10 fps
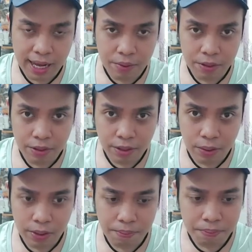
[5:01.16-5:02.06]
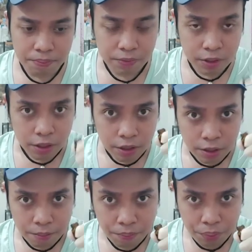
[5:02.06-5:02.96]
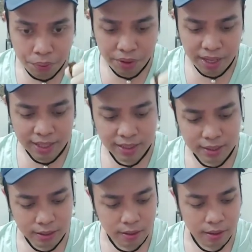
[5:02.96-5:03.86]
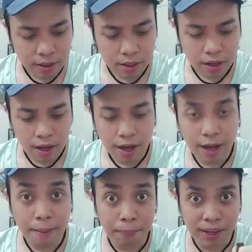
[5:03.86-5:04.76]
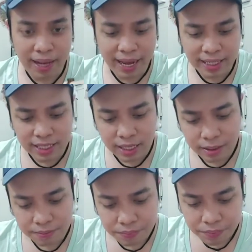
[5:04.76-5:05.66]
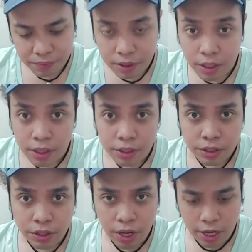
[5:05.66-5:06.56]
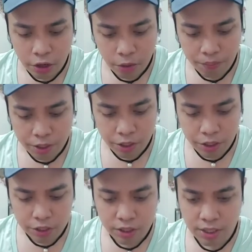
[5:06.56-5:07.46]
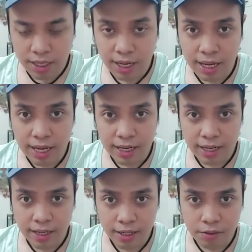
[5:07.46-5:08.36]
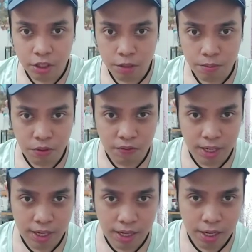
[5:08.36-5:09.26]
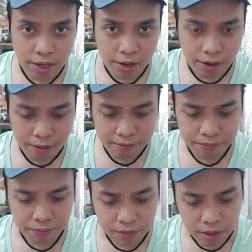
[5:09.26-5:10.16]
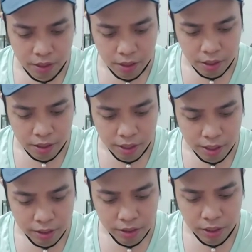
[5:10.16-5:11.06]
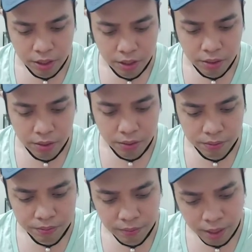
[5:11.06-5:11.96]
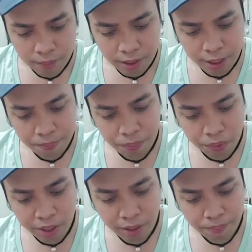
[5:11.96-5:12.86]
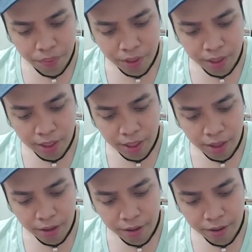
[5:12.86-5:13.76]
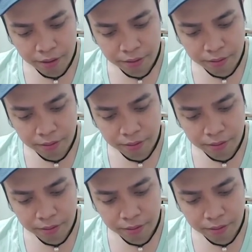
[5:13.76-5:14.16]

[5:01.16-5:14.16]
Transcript: I will slowly pour this blend So I hope that you could see it. Just move it here. Right, so I'm gonna pour it here.